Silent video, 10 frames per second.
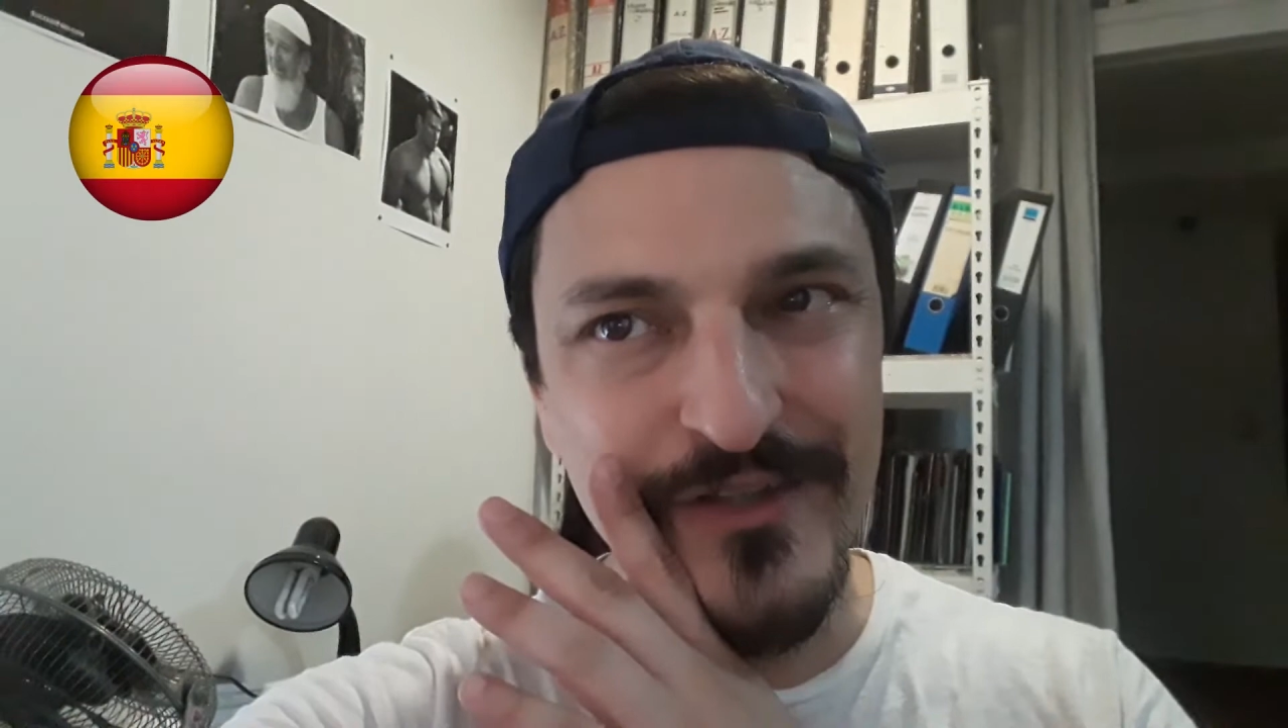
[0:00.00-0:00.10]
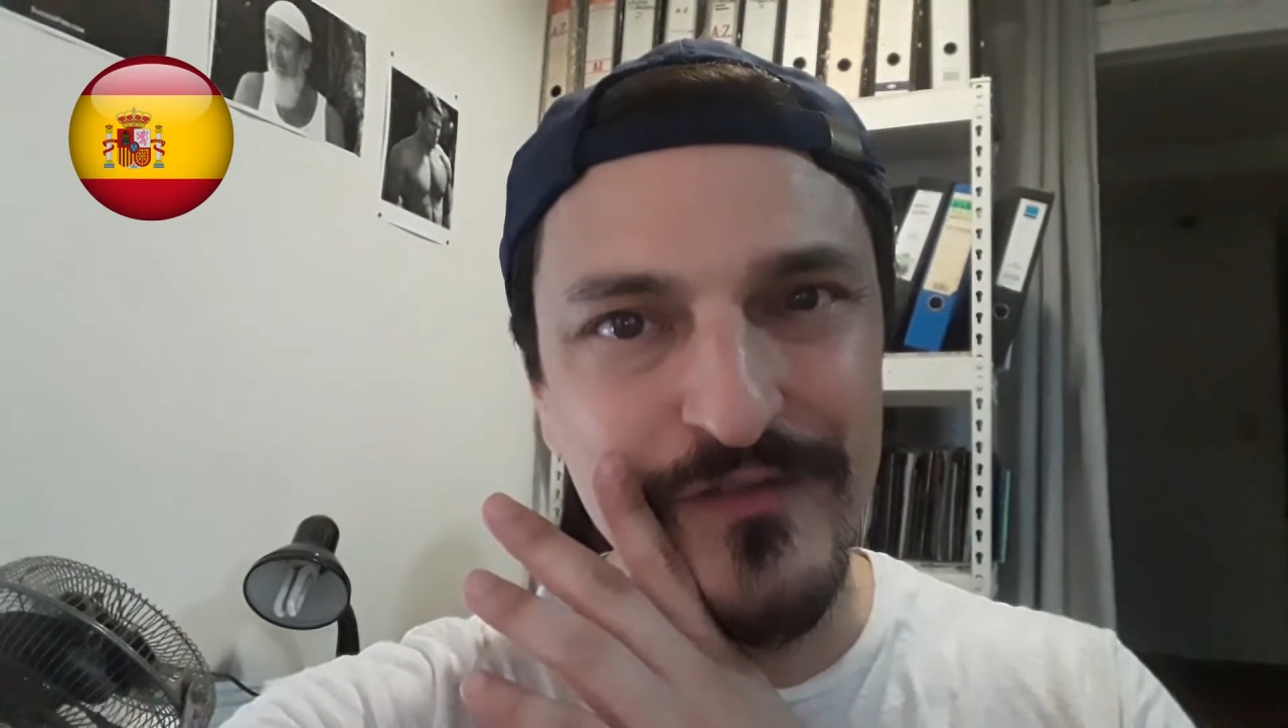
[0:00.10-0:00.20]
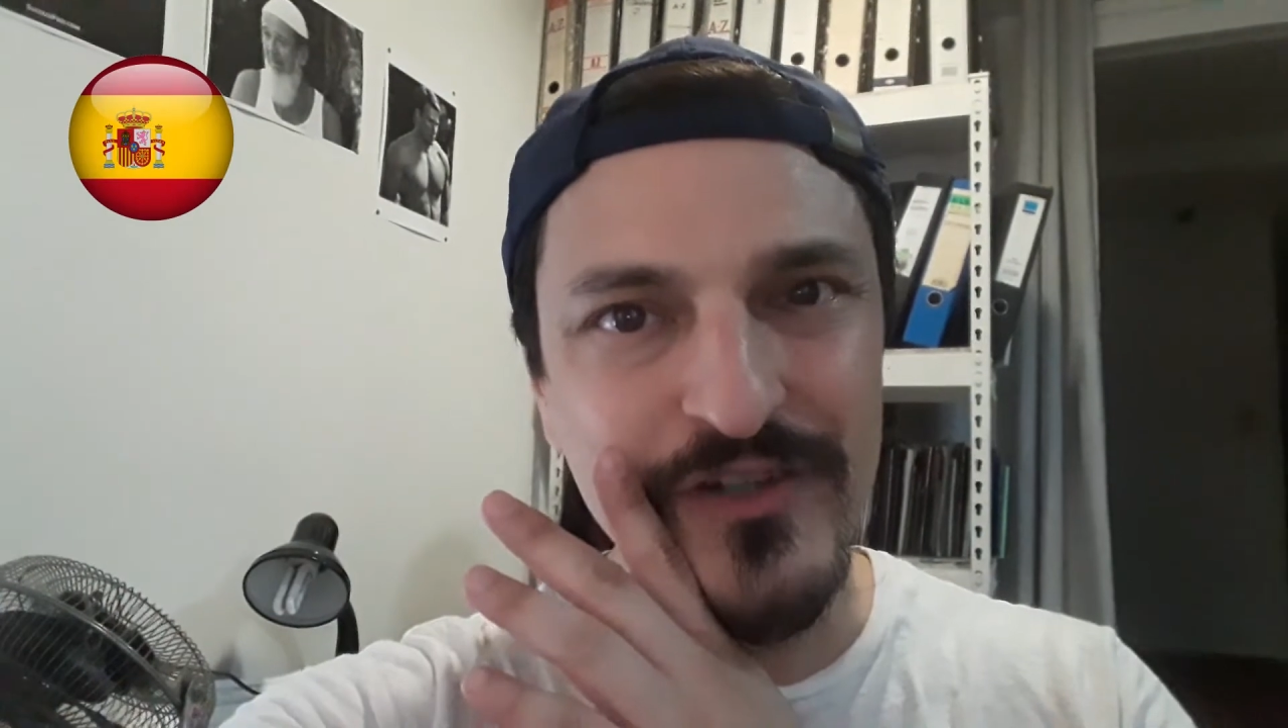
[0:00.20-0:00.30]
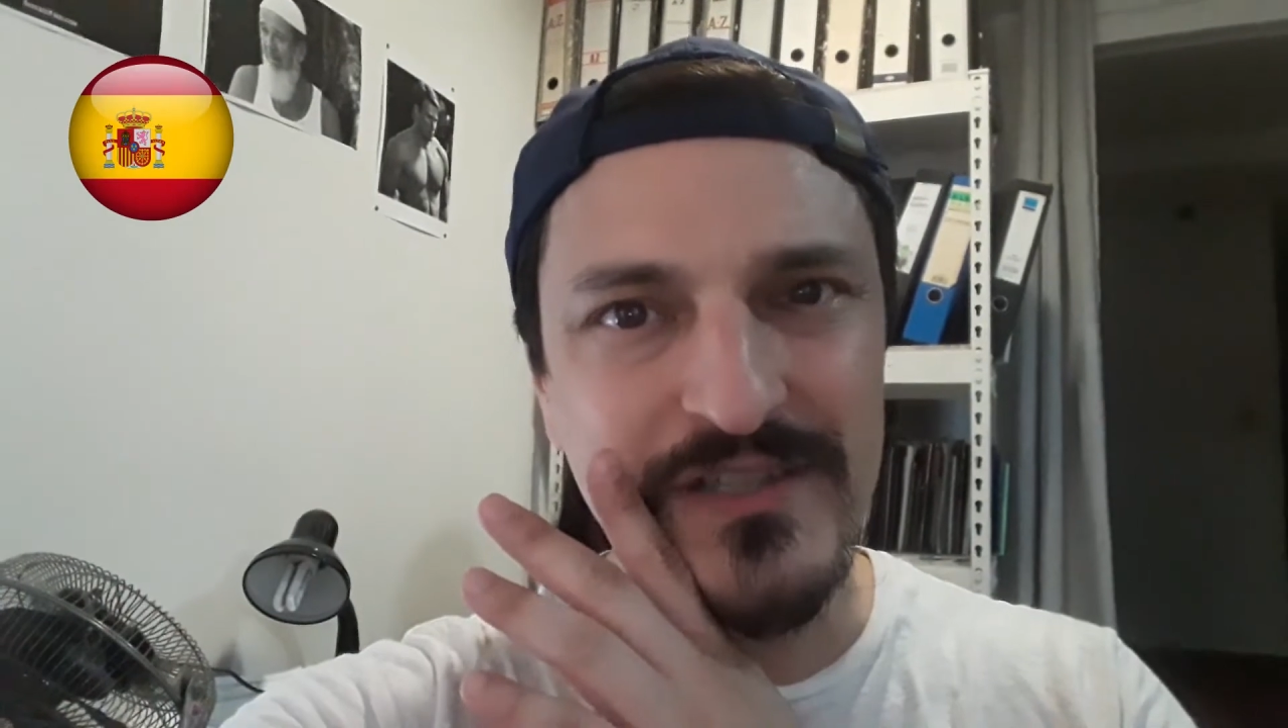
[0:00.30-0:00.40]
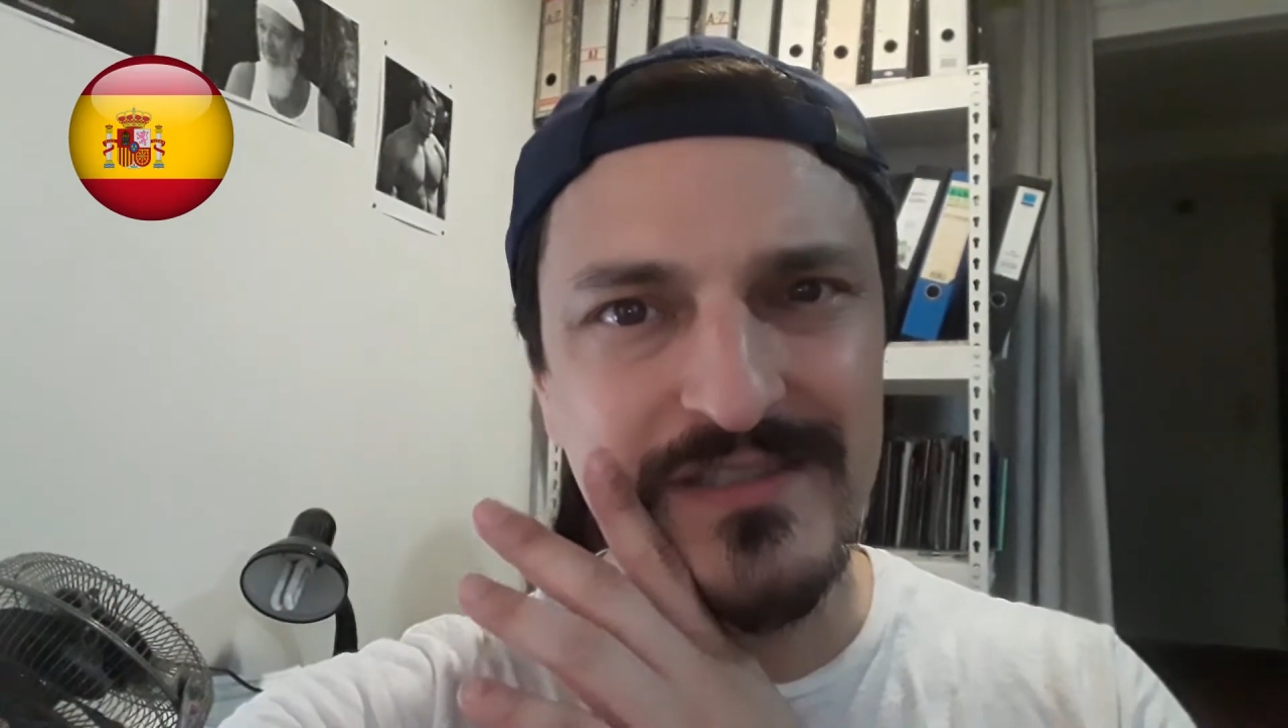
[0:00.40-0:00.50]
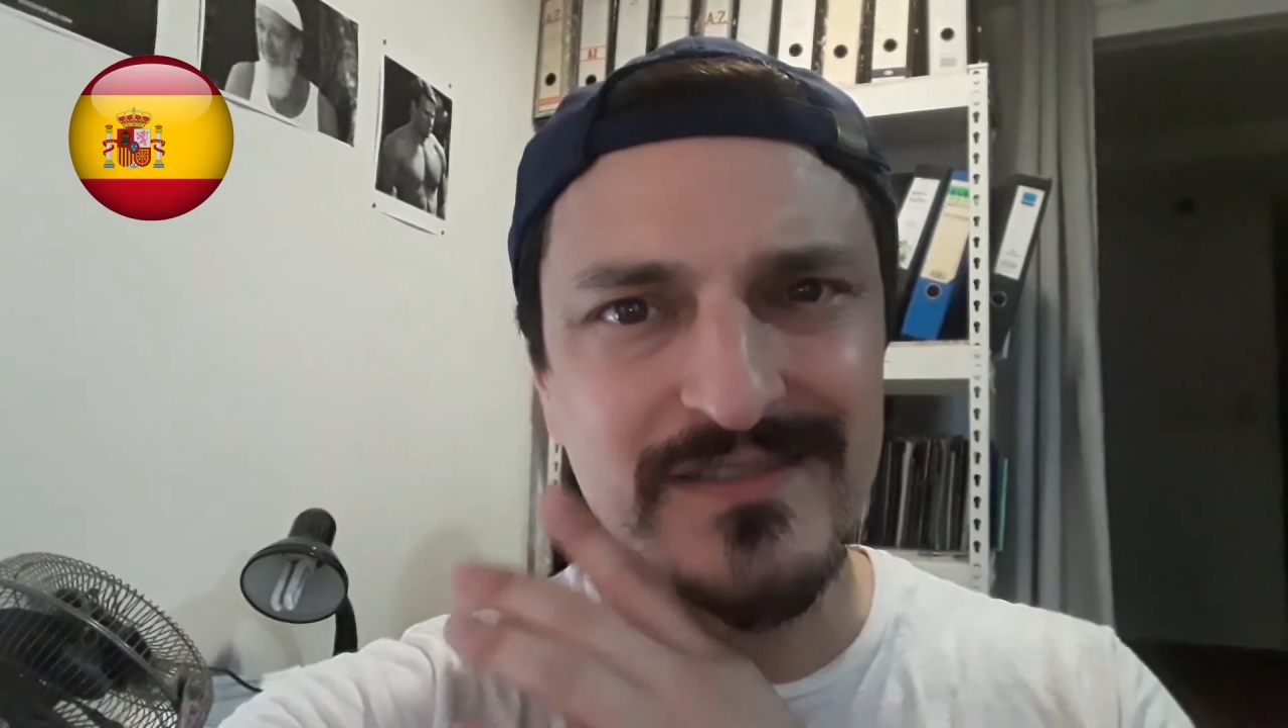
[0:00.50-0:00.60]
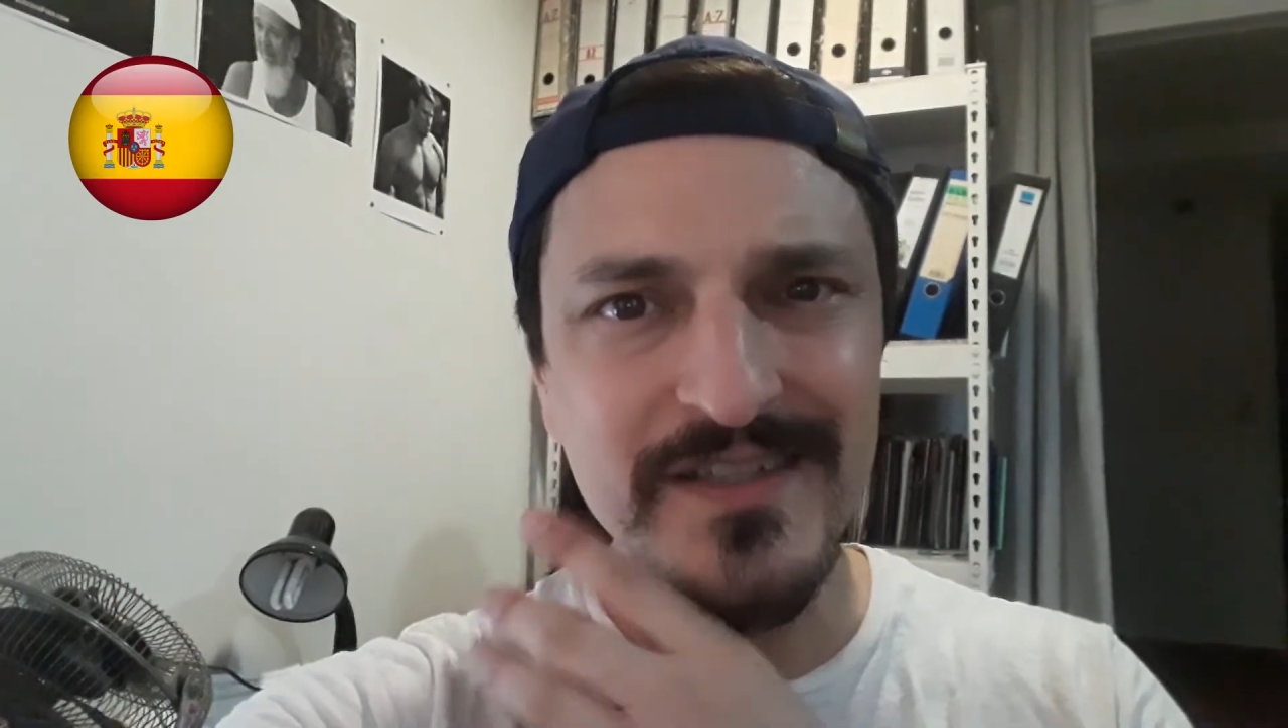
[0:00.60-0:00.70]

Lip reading: of course.